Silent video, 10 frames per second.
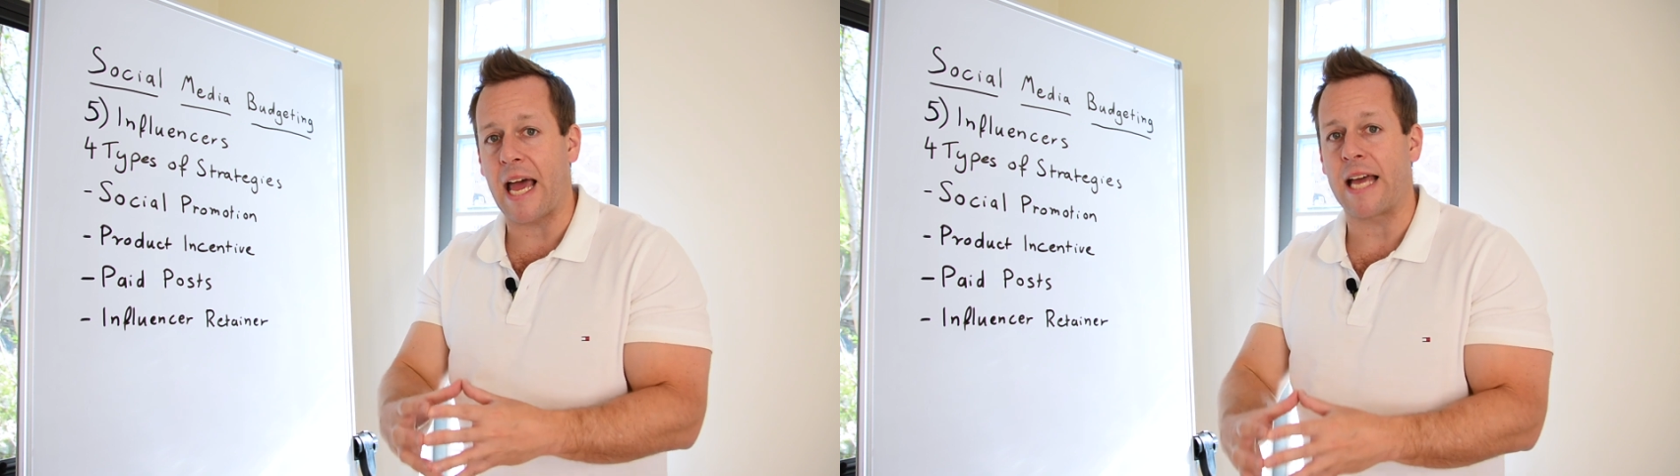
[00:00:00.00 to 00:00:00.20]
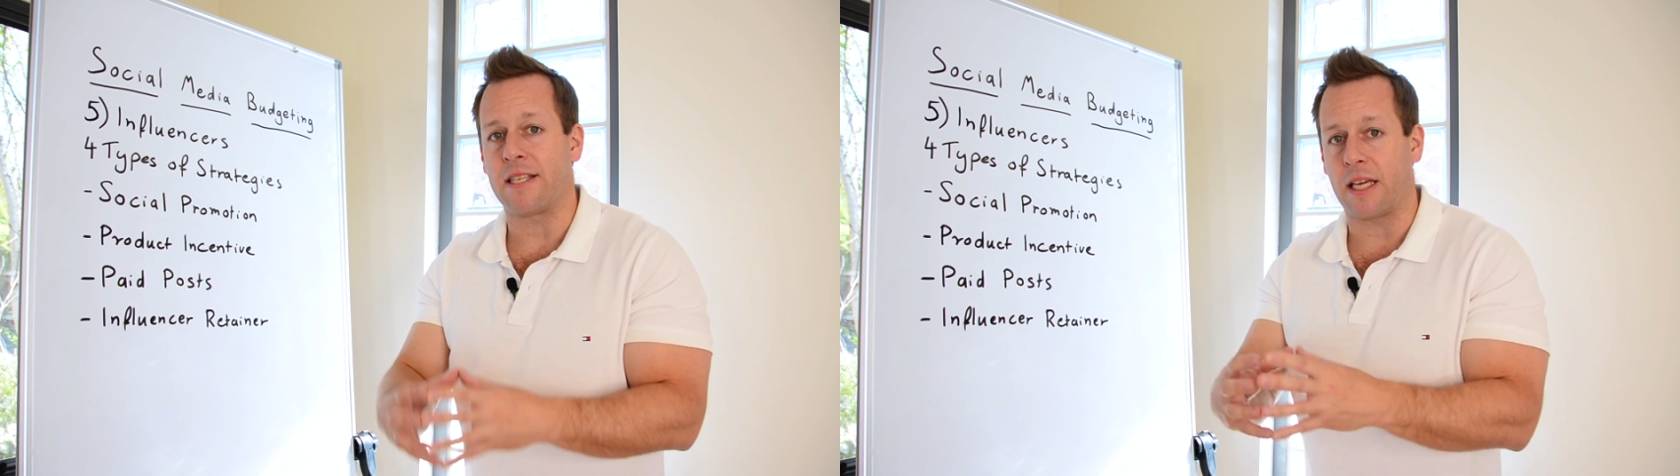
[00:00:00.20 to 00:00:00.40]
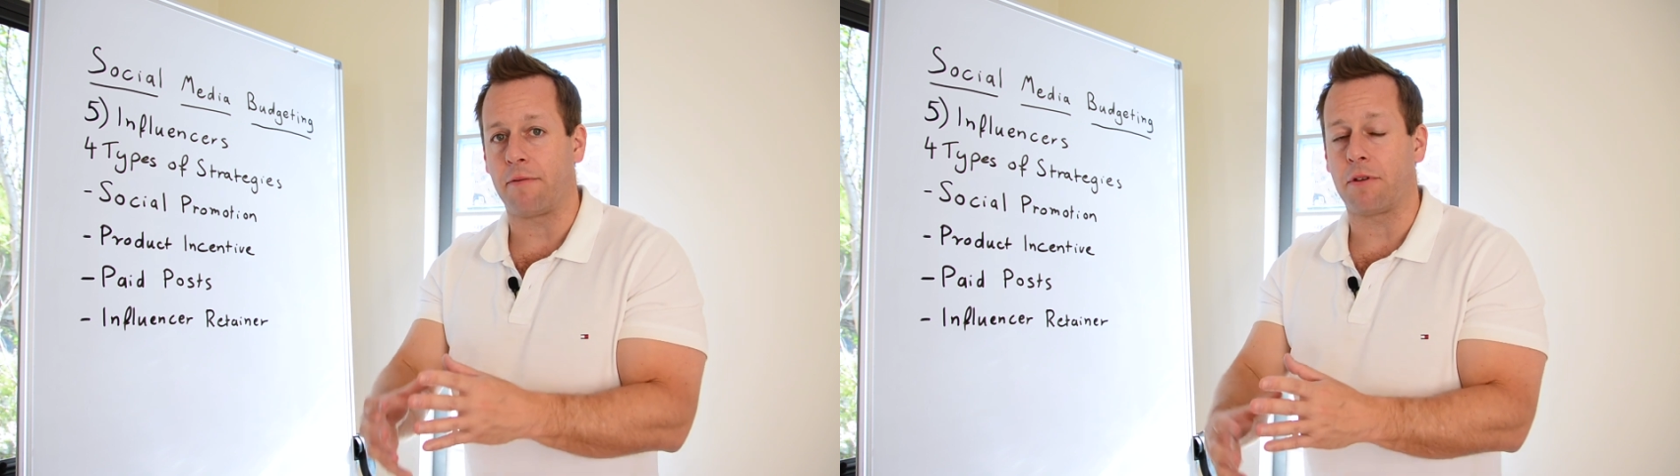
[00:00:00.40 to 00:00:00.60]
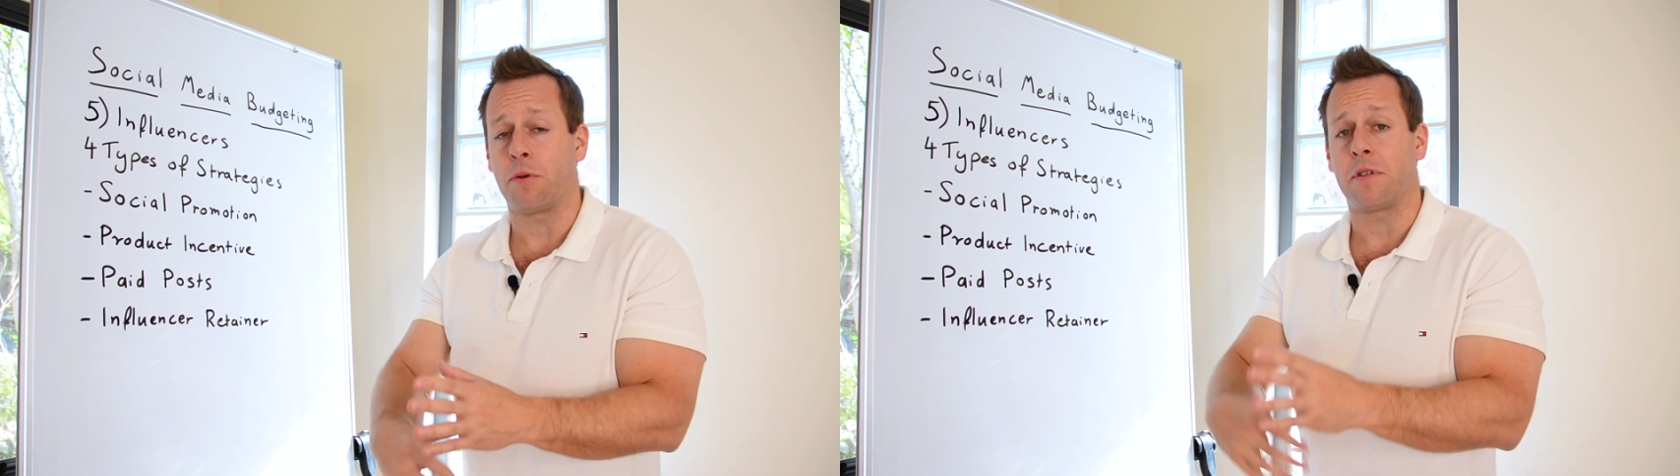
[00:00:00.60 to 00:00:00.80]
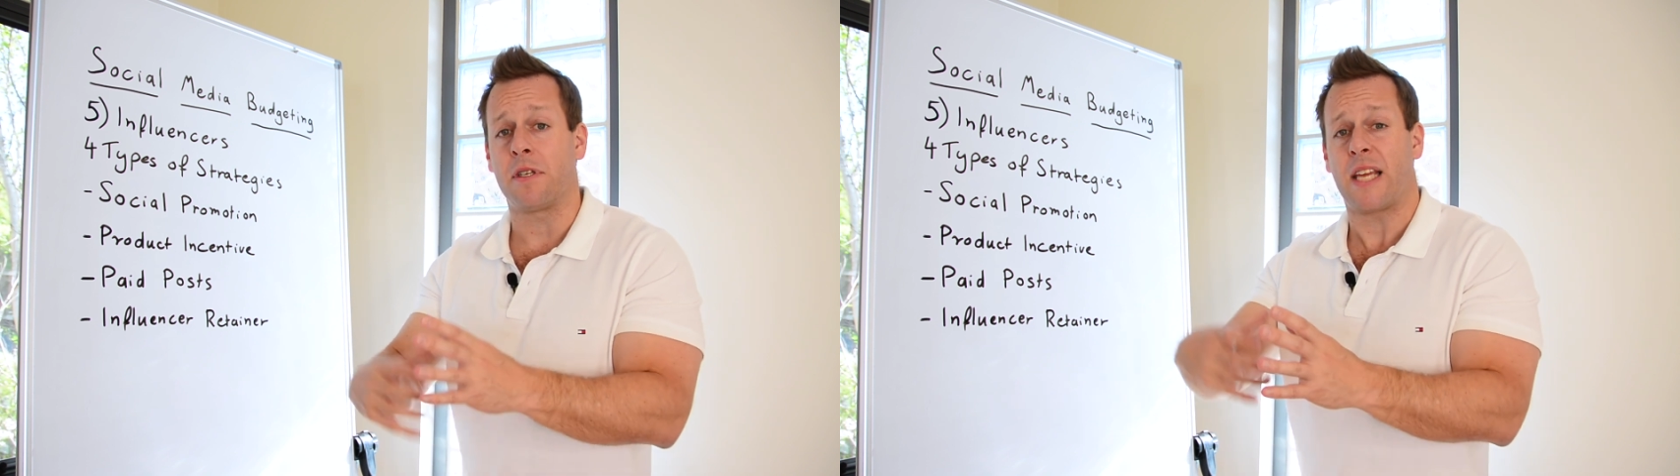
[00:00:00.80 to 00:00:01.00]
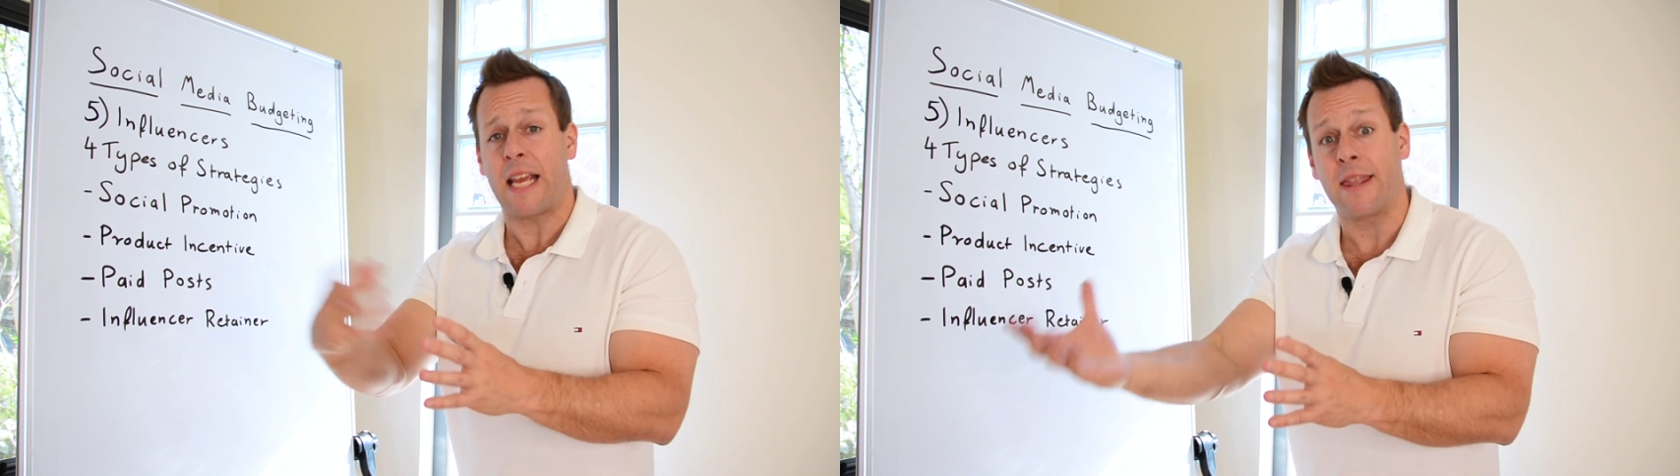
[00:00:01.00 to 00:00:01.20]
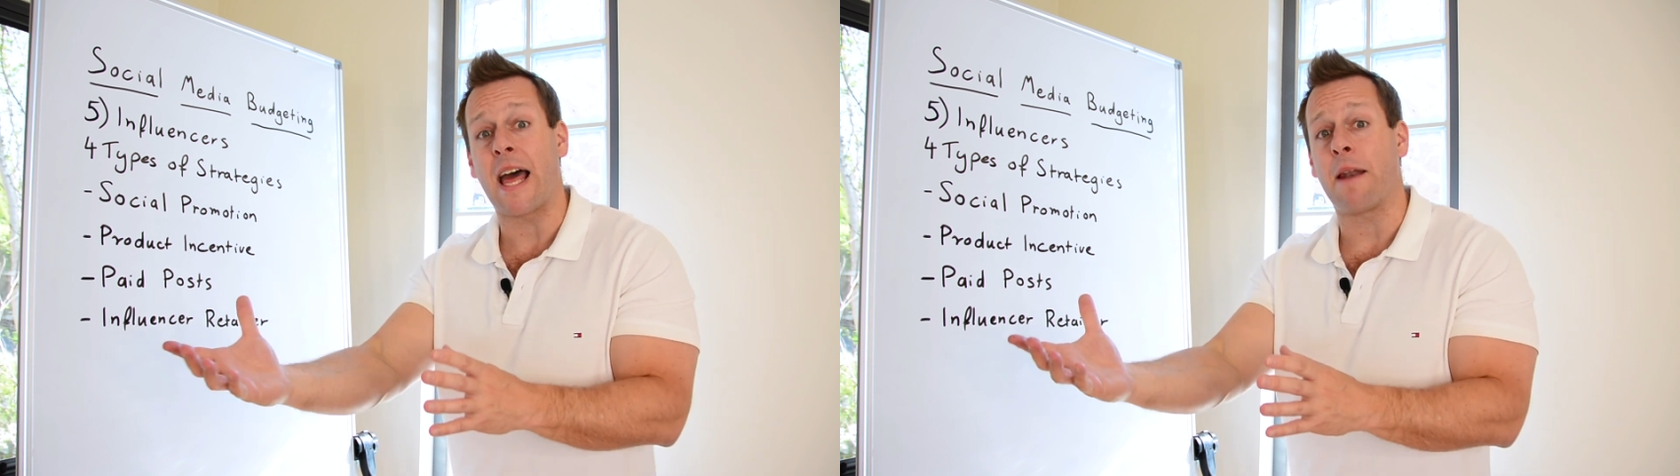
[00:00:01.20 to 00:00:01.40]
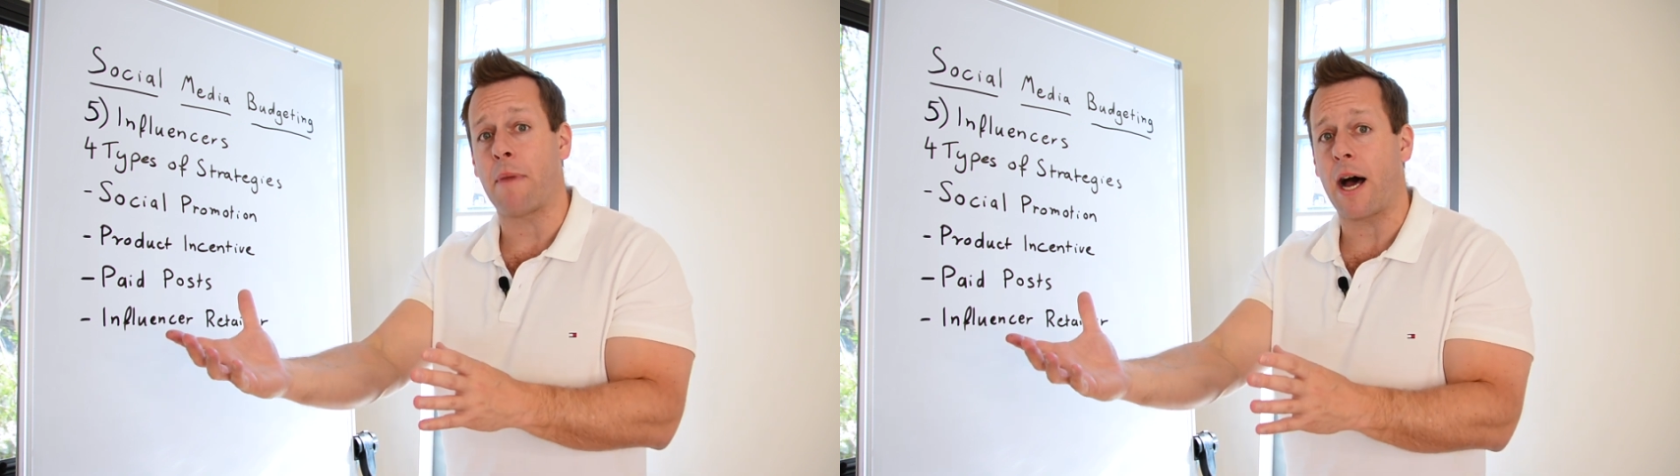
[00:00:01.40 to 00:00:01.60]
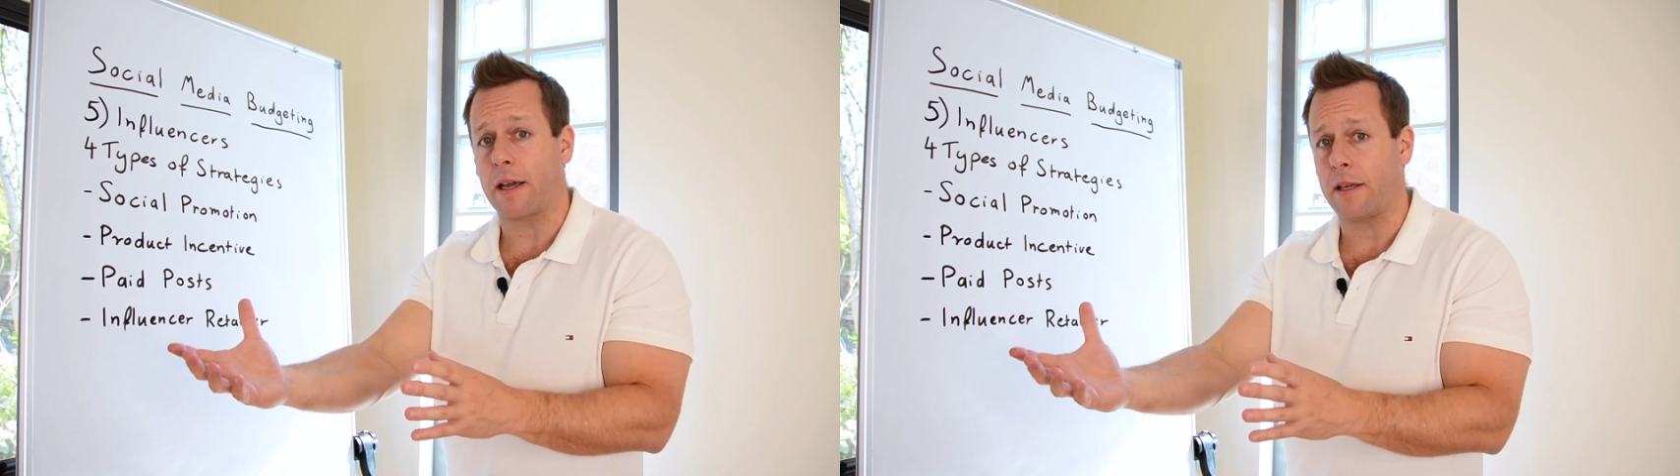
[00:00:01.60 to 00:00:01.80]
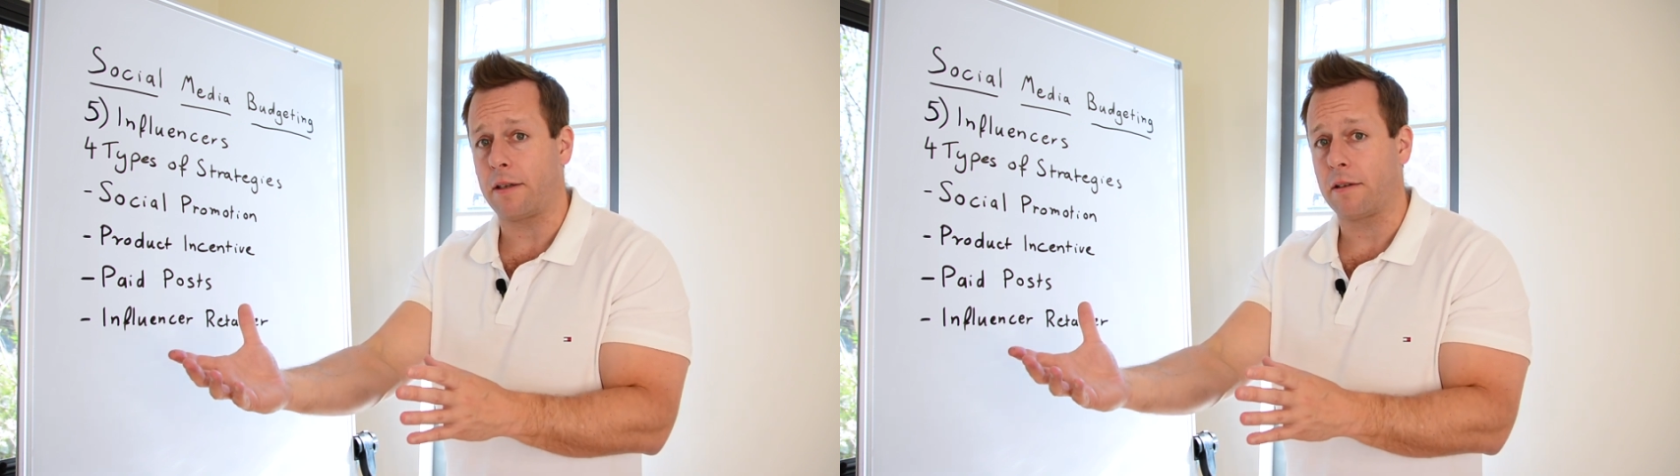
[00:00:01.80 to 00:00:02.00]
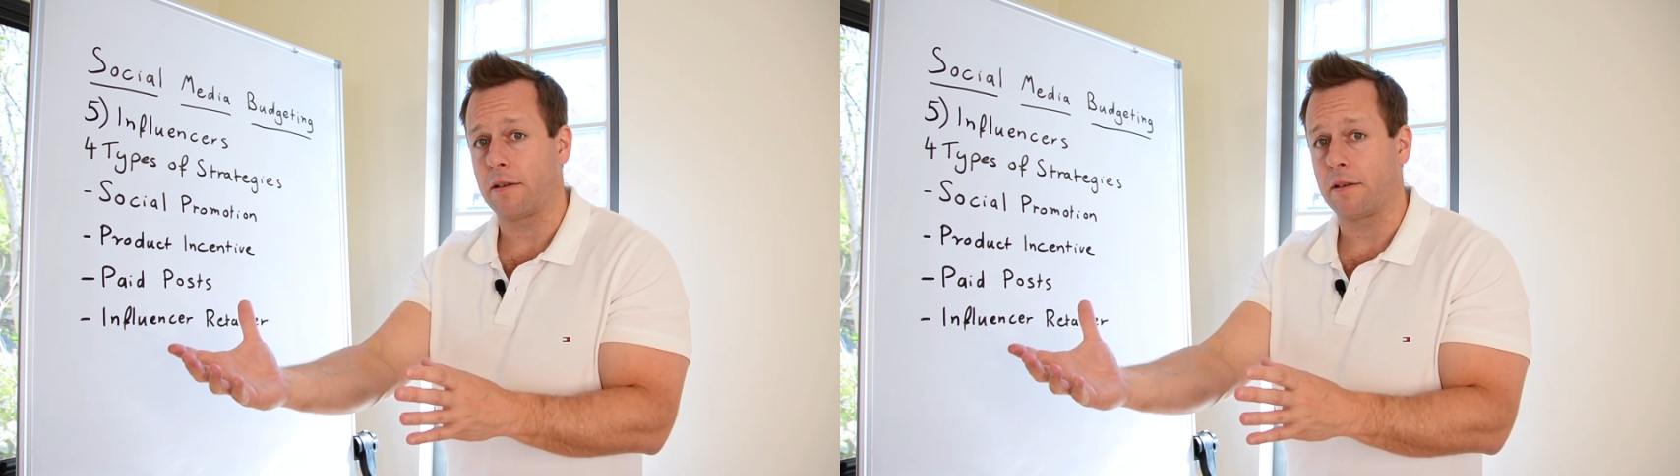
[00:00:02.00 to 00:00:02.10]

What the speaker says: as influencers in that market,